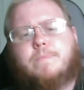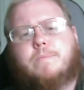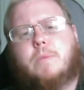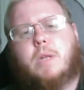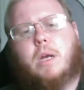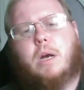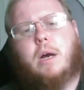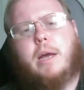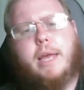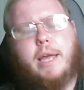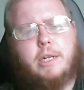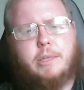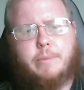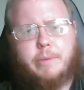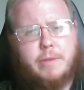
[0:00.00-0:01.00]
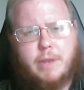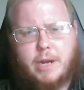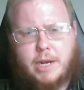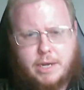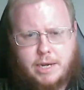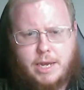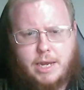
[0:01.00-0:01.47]
uh, and something that
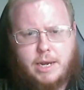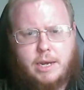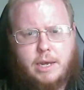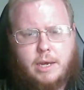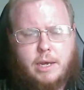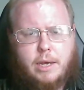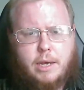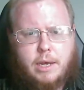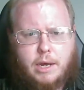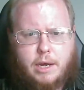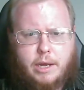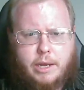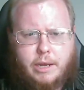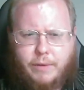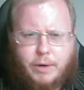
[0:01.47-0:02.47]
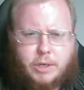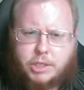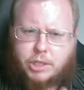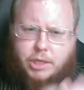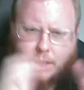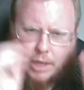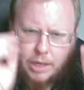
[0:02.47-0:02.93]
it did uh, in a very
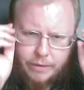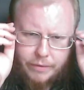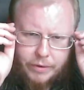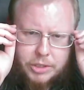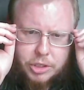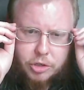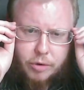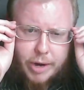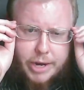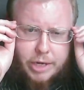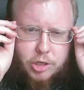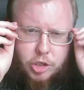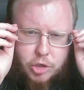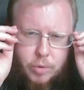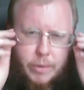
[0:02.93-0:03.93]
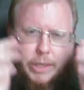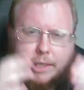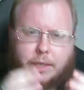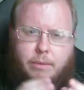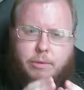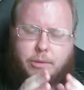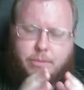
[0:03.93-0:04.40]
a very strange
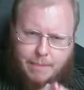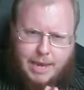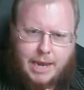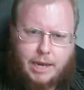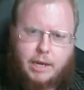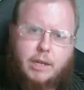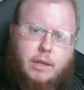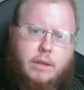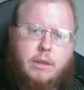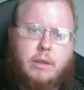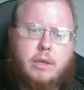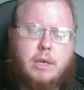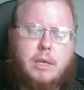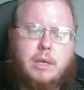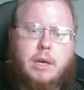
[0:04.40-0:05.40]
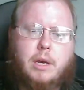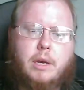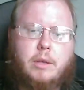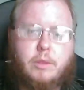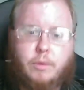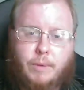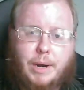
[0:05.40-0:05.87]
choice that was made in the uh,
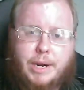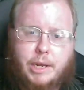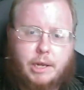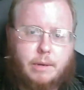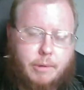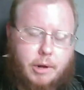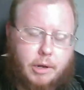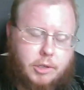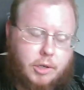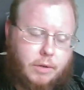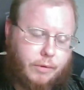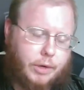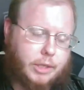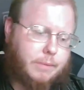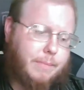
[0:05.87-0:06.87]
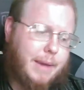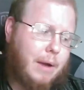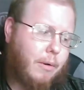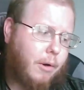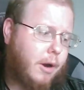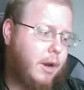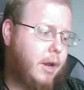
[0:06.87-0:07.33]
in the writing and production of Rings of
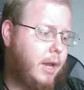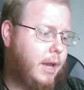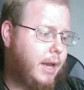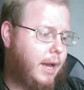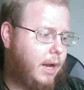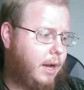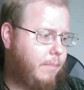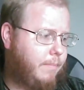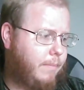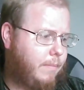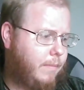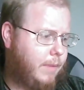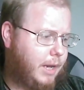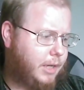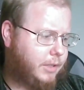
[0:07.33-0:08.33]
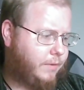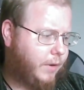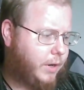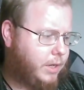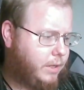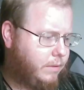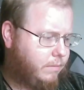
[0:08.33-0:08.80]
Power, um, as
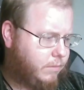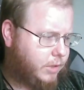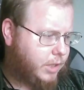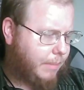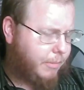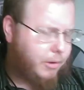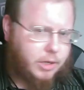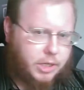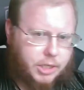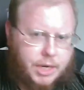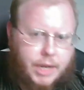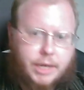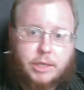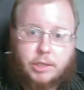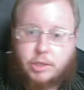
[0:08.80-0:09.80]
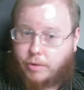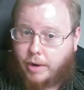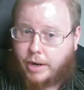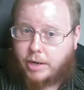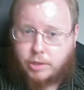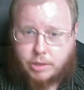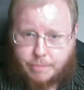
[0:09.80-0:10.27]
very separate, distinct, and
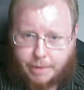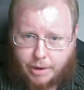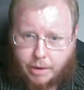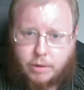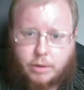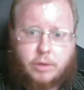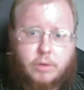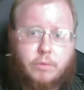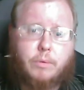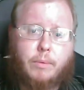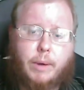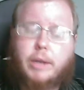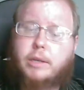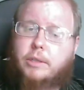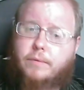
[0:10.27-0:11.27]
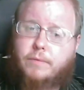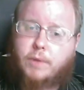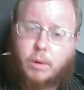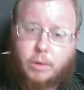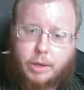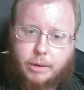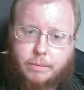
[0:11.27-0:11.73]
strange compared to the writings of
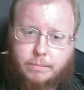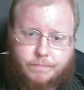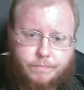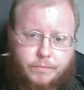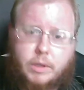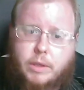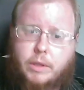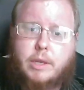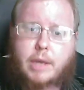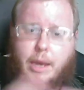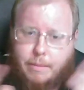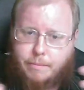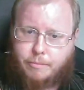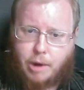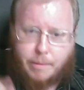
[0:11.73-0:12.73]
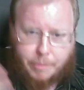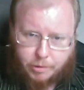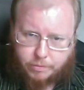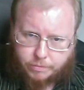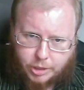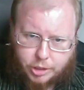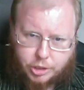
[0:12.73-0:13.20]
Tolkien in the
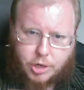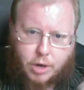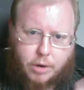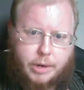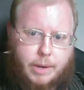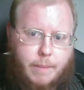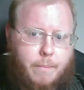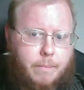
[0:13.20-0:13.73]
proper legendarium.